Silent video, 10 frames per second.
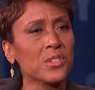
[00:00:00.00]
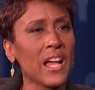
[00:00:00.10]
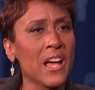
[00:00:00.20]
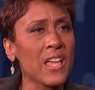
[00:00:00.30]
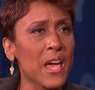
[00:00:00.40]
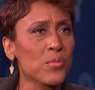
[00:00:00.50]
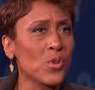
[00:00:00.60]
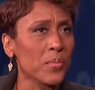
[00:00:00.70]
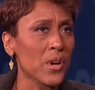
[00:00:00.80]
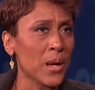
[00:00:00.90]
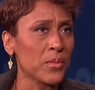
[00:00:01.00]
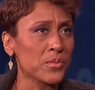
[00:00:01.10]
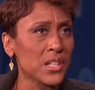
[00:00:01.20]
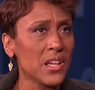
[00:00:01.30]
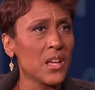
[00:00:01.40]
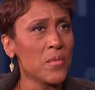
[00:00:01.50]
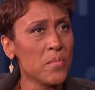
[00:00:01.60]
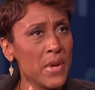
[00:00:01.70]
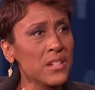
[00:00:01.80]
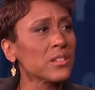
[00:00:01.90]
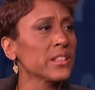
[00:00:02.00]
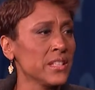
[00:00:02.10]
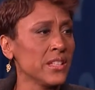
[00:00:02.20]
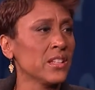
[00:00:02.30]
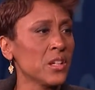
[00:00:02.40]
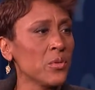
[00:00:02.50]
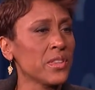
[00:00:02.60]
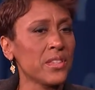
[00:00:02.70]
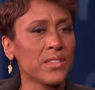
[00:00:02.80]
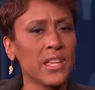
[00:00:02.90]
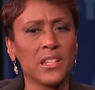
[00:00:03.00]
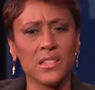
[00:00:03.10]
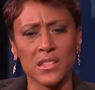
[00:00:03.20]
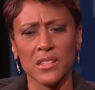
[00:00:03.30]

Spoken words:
I had more problems mentally dealing with it than